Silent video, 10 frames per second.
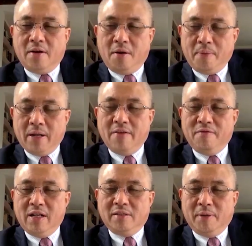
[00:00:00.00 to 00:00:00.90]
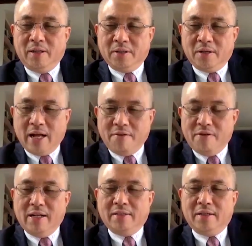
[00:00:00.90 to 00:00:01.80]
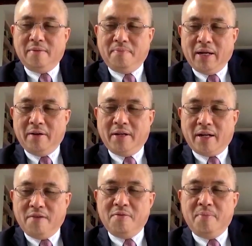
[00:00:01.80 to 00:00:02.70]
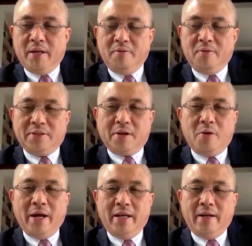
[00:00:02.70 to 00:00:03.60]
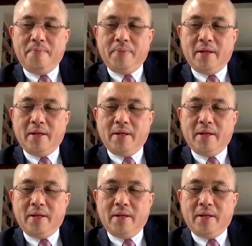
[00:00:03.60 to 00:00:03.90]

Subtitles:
corporate governance, but also governance on the part of the government was required.